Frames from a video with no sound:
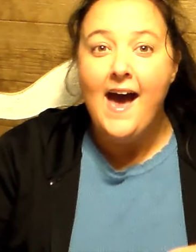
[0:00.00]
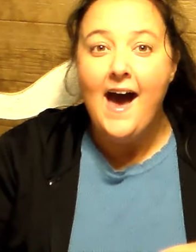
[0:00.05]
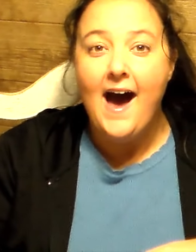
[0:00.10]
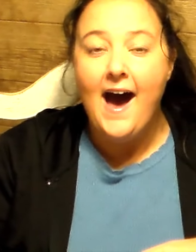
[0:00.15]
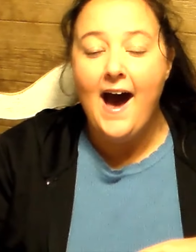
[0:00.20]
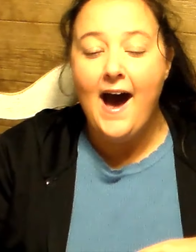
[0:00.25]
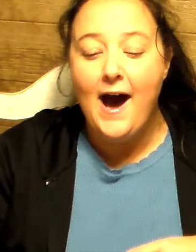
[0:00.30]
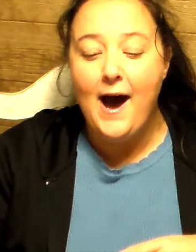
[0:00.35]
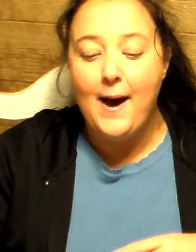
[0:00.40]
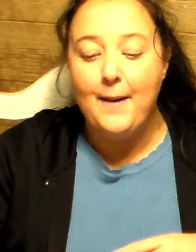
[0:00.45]

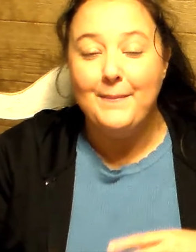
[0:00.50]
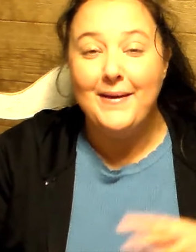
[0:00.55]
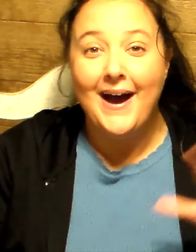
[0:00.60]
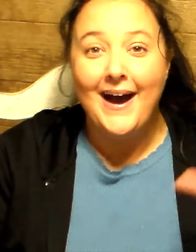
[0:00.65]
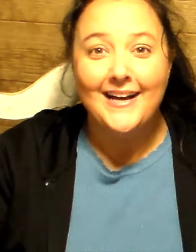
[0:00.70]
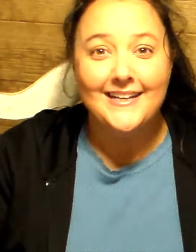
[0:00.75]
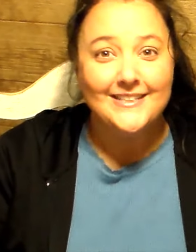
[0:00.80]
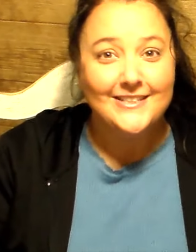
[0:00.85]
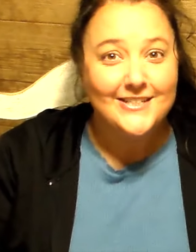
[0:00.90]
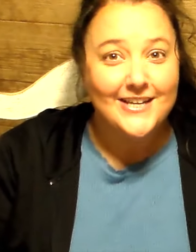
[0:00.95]
Um,
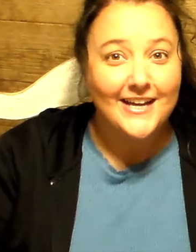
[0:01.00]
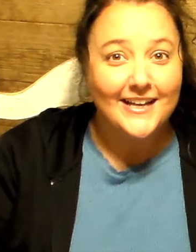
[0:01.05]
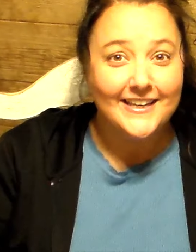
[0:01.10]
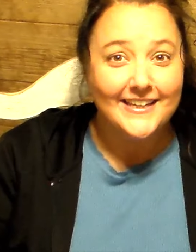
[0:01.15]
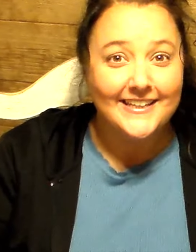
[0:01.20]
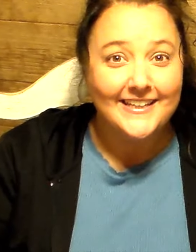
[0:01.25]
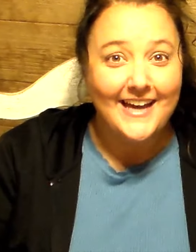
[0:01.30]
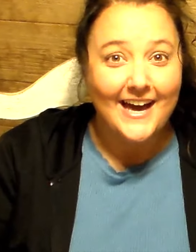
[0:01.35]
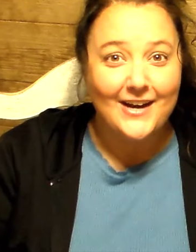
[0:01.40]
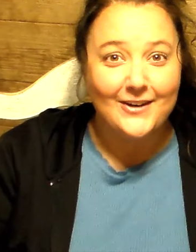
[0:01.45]
hi
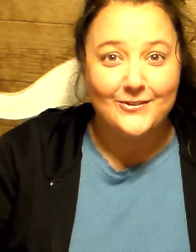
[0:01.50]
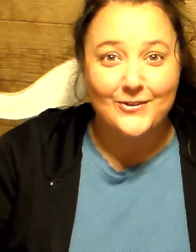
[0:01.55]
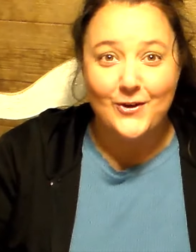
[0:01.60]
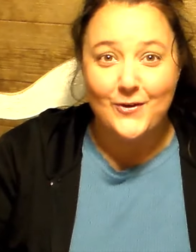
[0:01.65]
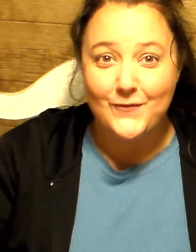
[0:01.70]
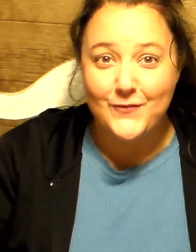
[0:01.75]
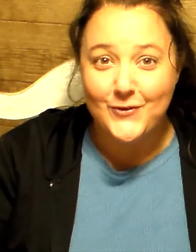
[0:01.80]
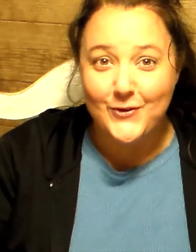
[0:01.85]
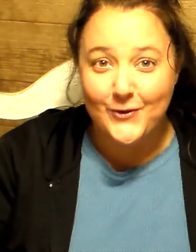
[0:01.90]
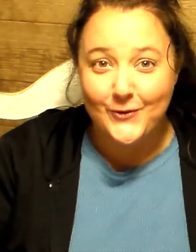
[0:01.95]
Shelly, I don't
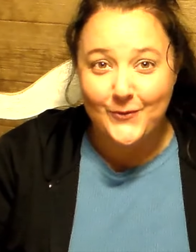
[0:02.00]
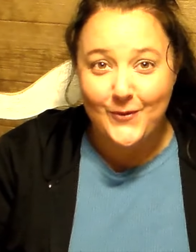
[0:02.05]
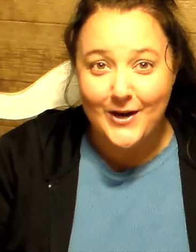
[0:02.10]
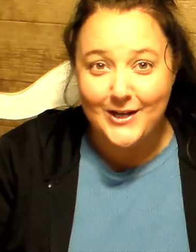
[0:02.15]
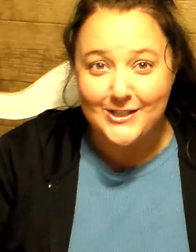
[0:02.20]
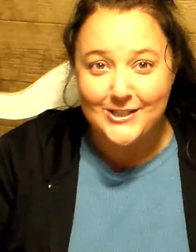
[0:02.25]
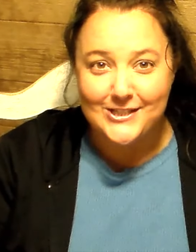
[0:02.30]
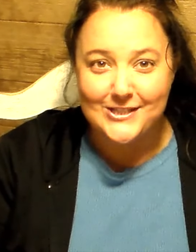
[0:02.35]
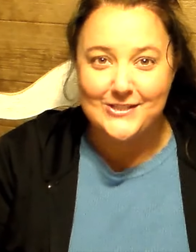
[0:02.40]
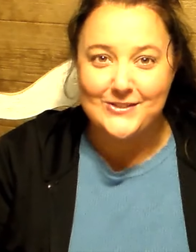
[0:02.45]
know if you're gonna
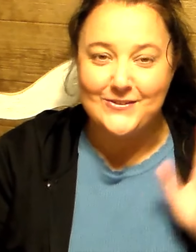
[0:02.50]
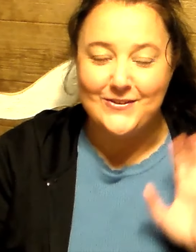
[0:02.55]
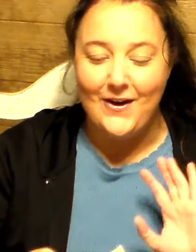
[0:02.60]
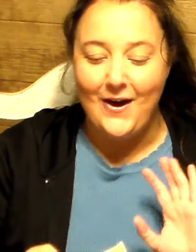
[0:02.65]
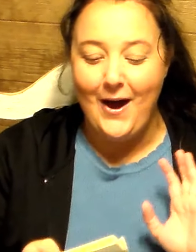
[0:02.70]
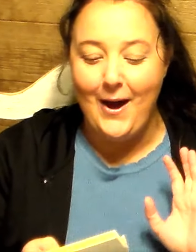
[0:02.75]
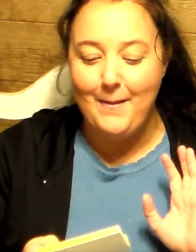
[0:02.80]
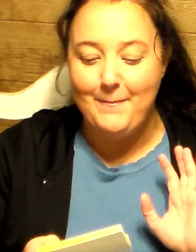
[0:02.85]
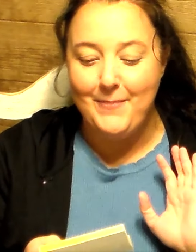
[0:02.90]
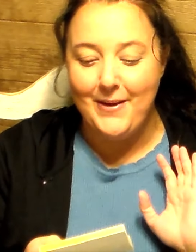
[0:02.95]
watch this or
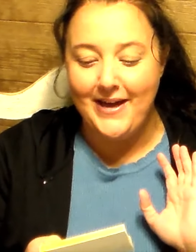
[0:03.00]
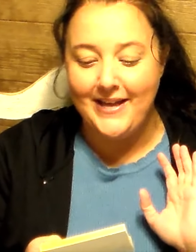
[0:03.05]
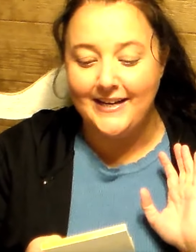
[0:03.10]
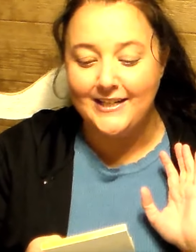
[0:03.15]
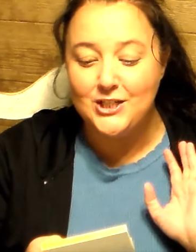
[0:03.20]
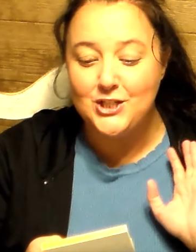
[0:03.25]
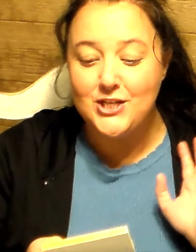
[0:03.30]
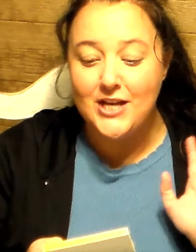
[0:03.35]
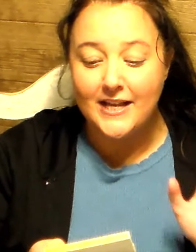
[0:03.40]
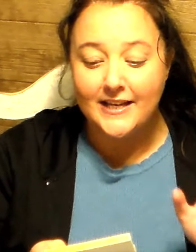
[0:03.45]
not,
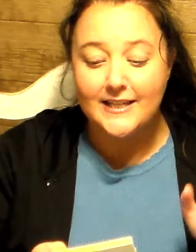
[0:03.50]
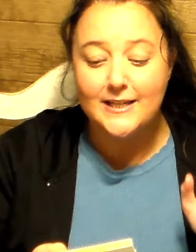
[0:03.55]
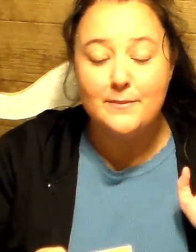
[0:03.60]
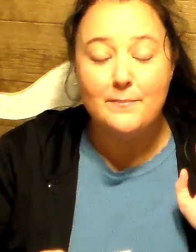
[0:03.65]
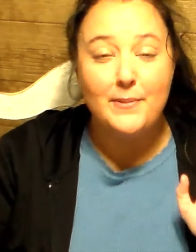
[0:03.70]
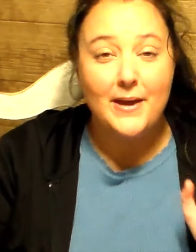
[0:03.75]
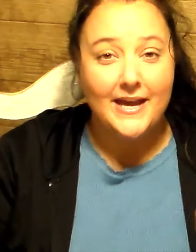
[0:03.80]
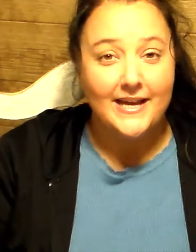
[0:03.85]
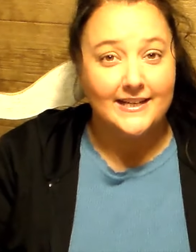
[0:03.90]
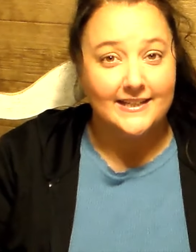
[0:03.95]
but
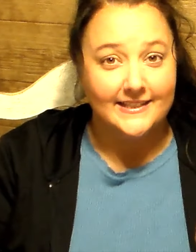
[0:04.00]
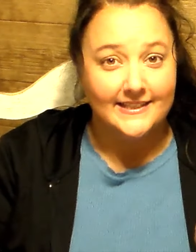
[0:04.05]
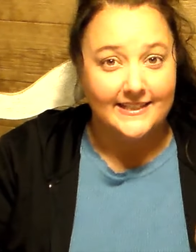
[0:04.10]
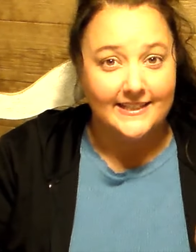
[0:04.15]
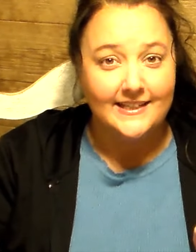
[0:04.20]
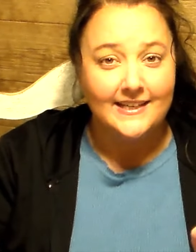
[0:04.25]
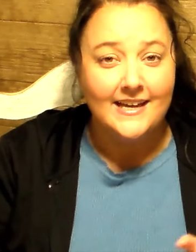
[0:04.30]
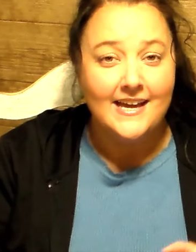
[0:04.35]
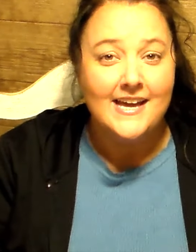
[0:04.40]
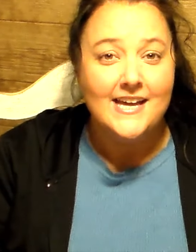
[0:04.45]
Shelly
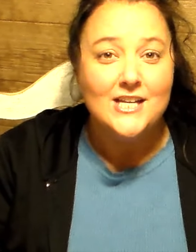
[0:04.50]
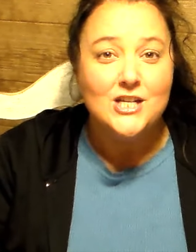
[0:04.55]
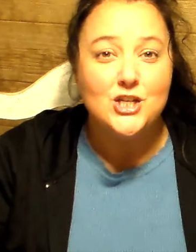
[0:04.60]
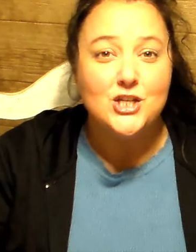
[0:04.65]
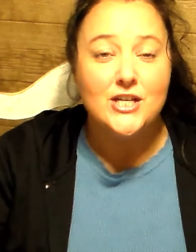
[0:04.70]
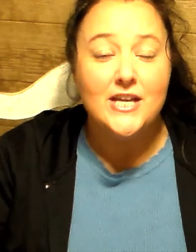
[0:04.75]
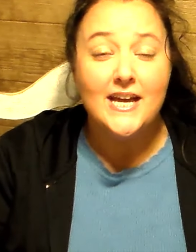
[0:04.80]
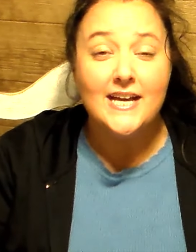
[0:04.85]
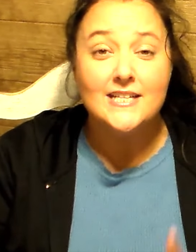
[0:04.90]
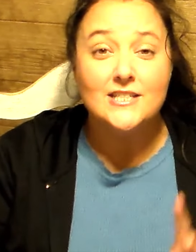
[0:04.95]
Bailey,
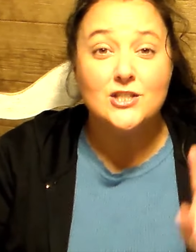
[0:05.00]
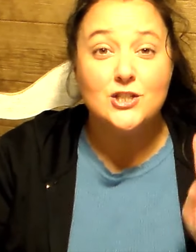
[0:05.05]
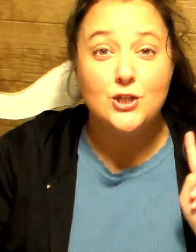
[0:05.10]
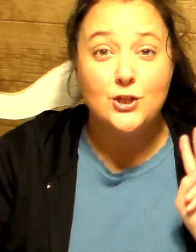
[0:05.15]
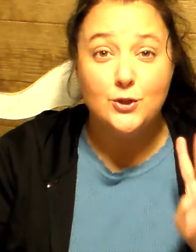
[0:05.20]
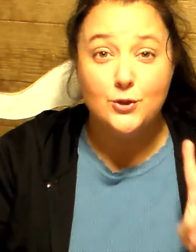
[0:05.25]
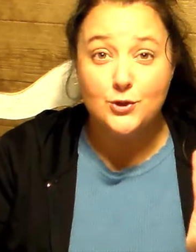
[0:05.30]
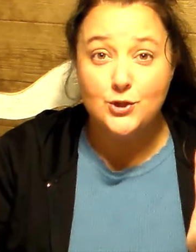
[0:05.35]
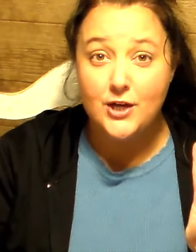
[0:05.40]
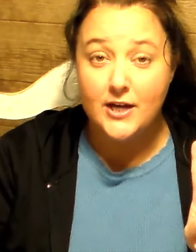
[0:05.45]
she has
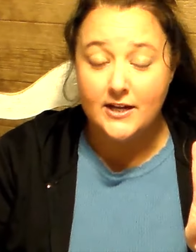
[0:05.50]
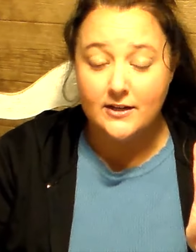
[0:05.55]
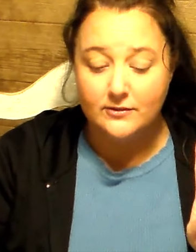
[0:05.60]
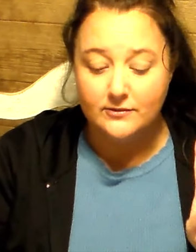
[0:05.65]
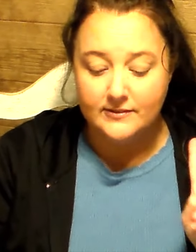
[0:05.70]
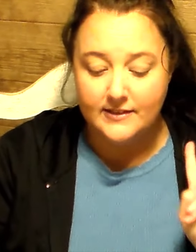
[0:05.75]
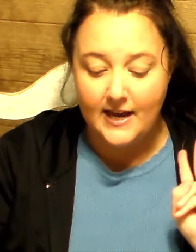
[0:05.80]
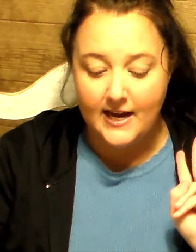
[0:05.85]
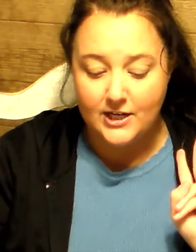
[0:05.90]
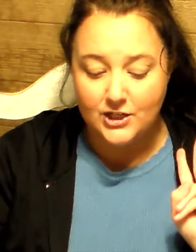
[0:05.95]
two
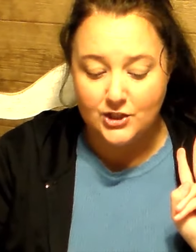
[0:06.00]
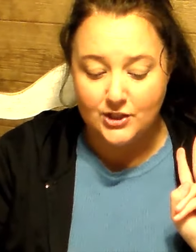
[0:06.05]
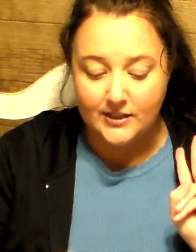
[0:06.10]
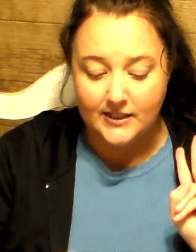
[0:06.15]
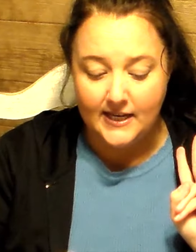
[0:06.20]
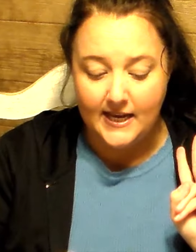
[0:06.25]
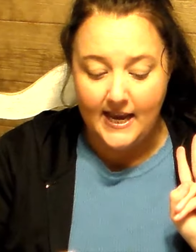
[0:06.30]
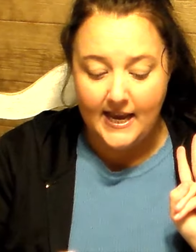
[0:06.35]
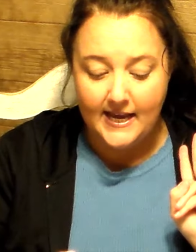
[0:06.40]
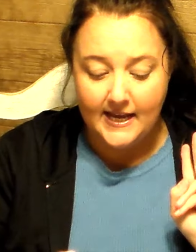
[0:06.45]
channels
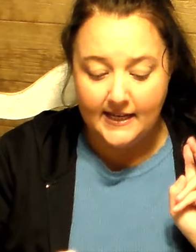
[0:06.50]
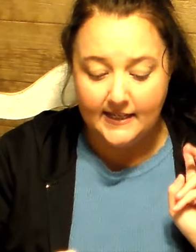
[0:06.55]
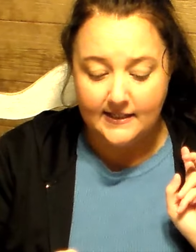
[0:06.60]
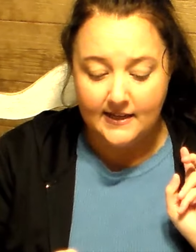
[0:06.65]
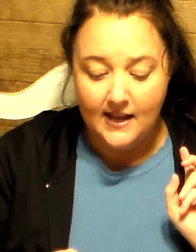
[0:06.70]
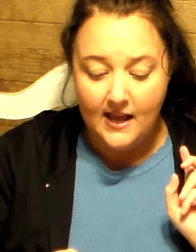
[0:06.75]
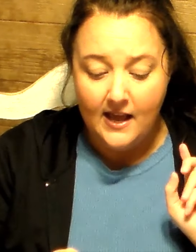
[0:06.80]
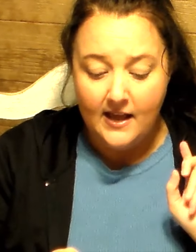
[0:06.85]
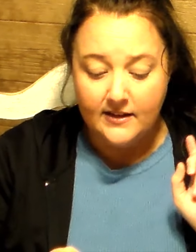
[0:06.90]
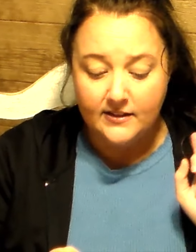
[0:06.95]
actually,
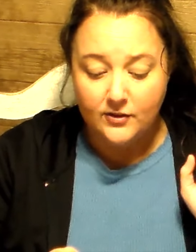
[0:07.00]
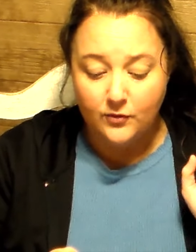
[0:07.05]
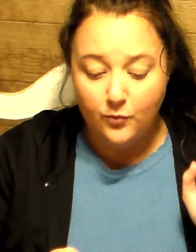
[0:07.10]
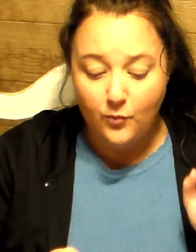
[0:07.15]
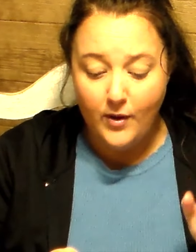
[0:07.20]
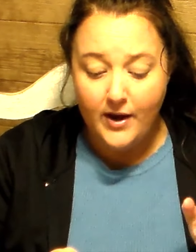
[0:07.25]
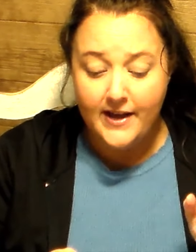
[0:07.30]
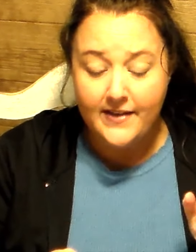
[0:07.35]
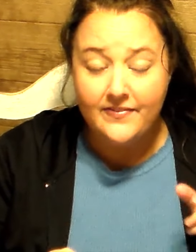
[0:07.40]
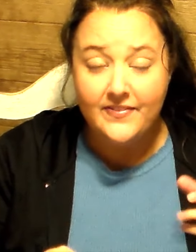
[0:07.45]
and the
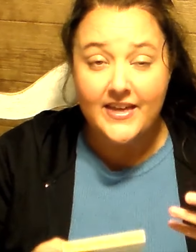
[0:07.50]
one